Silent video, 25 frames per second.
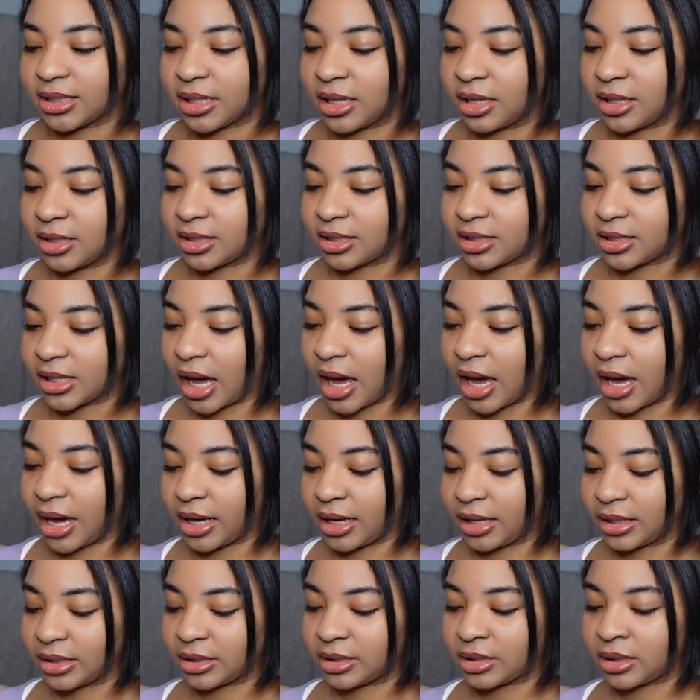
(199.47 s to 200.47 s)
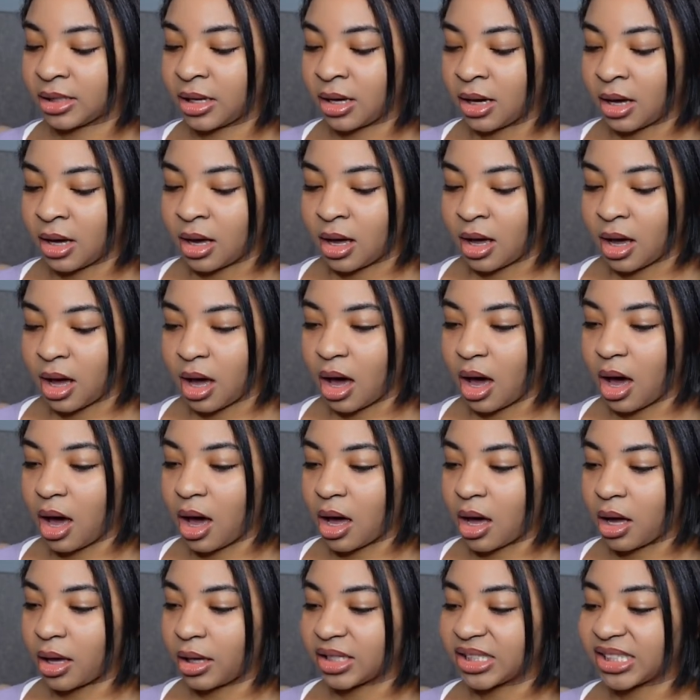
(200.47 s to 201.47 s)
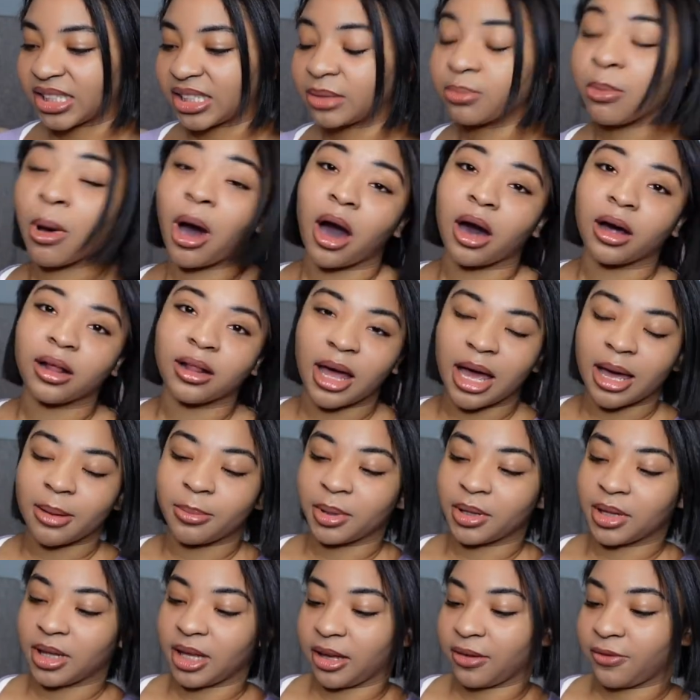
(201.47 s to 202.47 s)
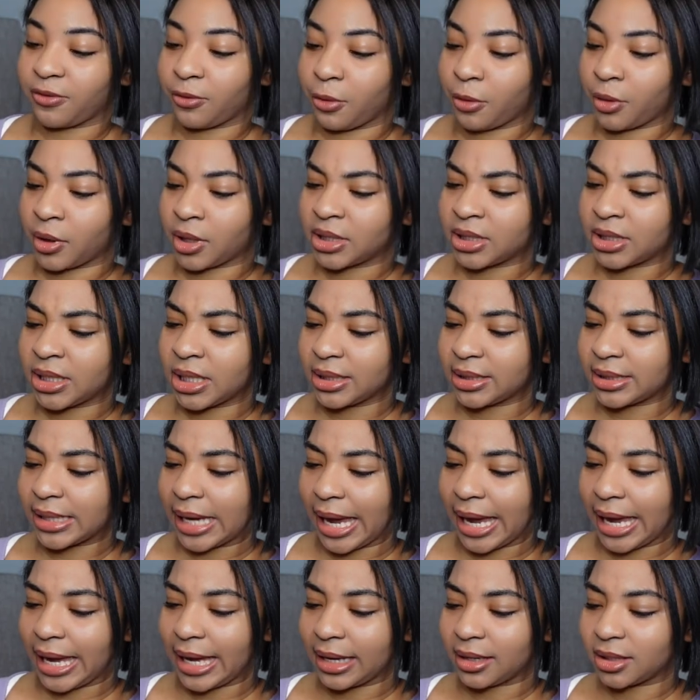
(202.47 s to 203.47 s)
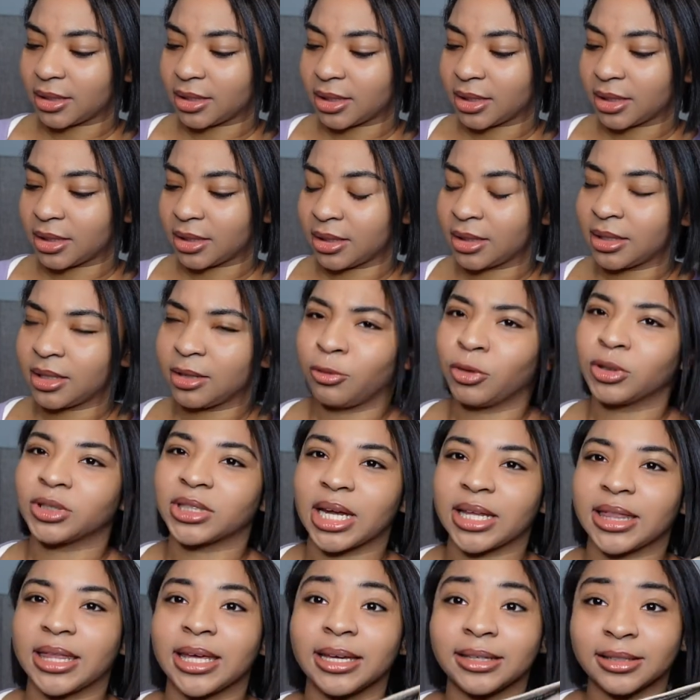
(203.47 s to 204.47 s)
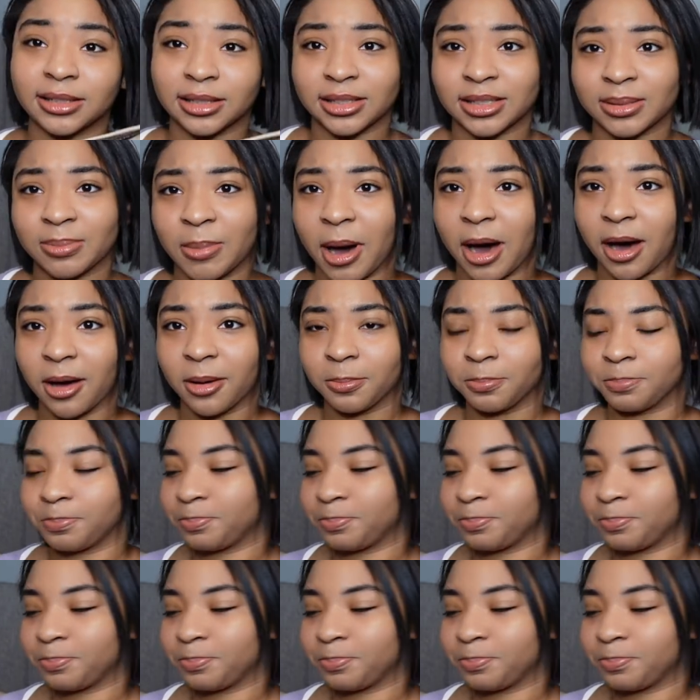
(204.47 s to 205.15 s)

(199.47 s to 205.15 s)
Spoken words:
in a size small, I believe. Or it says 8, which I think is a small.